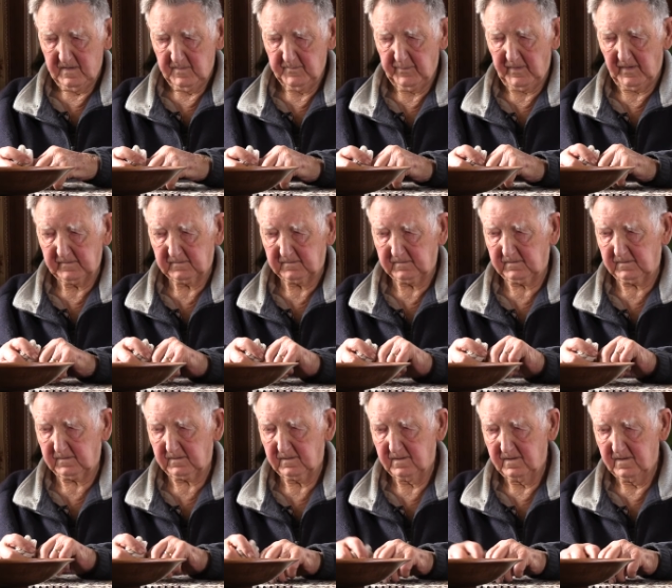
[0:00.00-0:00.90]
But
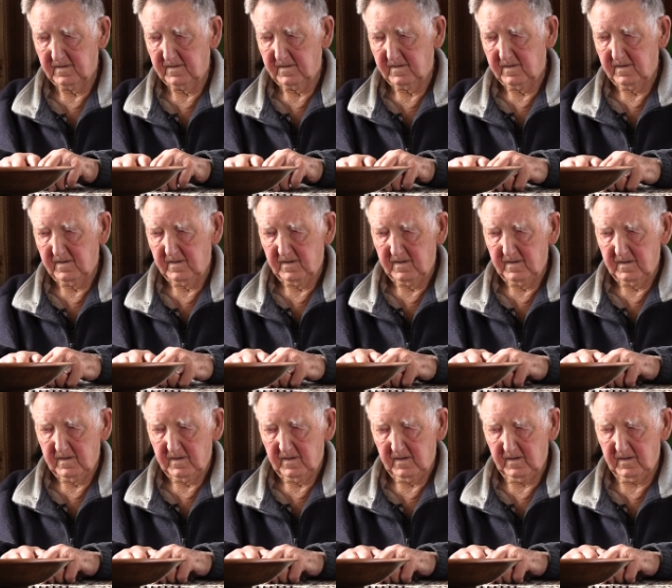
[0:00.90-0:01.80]

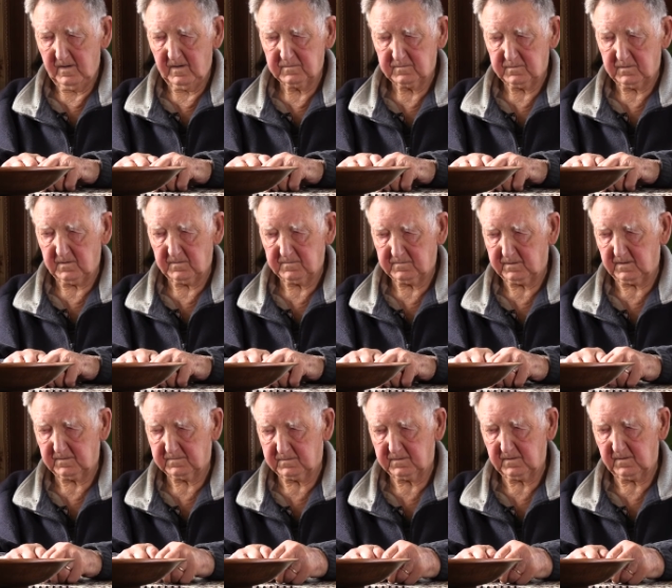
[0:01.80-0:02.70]
it's
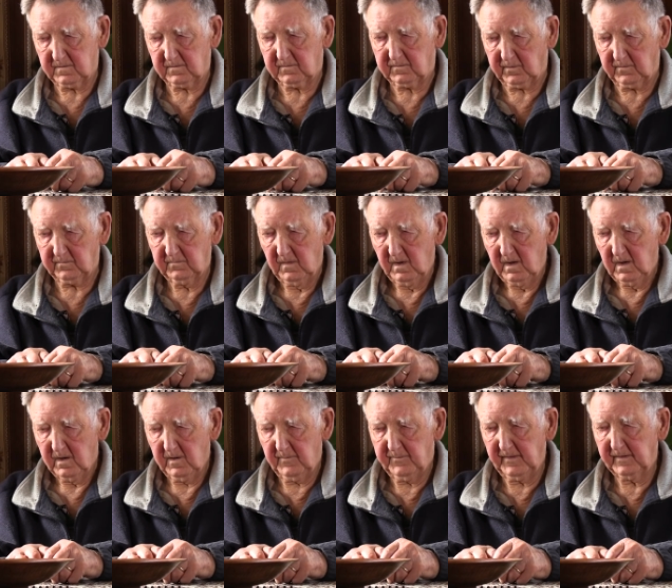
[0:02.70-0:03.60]

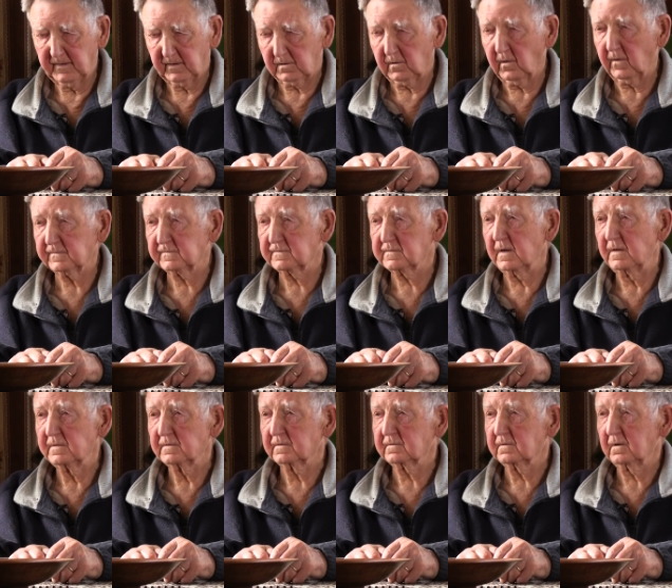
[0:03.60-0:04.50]
been a
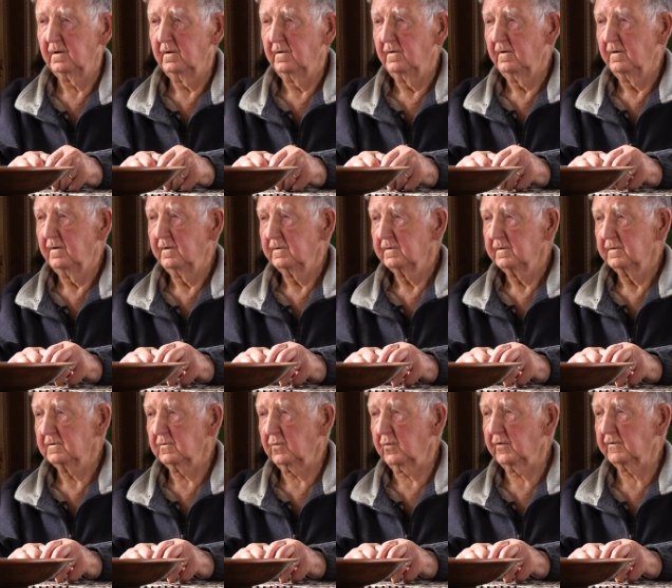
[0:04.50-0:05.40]
godsend
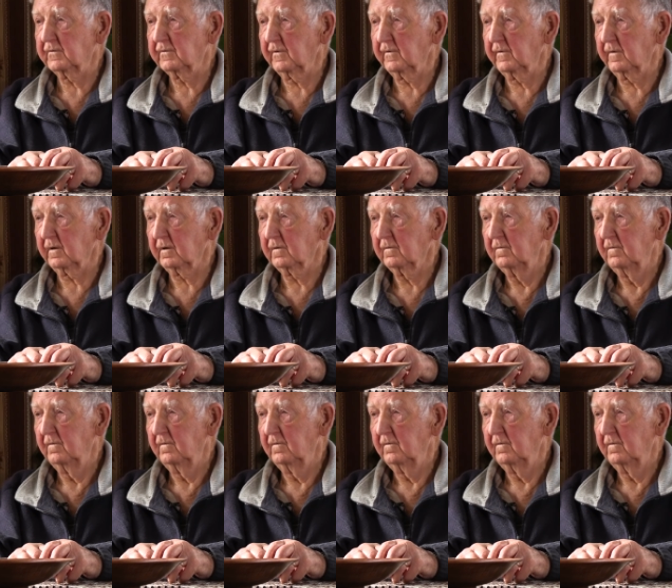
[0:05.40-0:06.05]
towards turning.